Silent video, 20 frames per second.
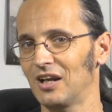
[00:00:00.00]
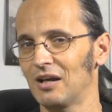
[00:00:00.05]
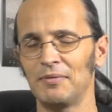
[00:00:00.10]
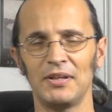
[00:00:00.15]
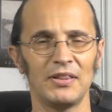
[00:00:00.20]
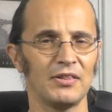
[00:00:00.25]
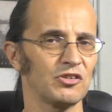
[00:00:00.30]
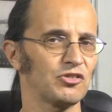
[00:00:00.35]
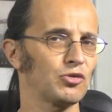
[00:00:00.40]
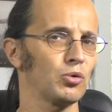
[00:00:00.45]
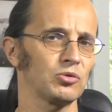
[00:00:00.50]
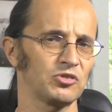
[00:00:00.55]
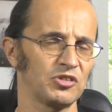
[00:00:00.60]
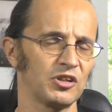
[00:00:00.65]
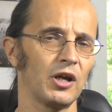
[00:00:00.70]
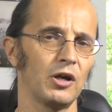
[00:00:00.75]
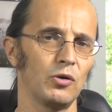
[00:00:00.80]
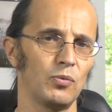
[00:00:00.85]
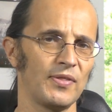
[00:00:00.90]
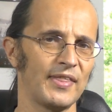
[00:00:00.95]
I mean, this ought to
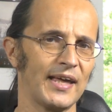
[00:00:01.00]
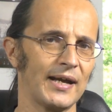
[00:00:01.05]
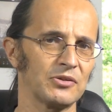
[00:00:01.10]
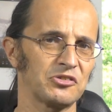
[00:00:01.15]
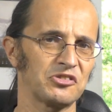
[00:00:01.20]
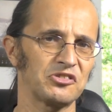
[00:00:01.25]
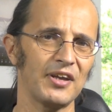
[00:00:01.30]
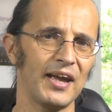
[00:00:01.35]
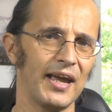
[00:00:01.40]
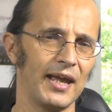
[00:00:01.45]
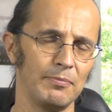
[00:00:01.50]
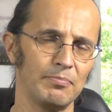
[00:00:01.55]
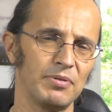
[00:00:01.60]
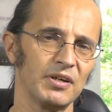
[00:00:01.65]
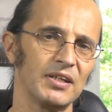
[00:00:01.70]
go without saying,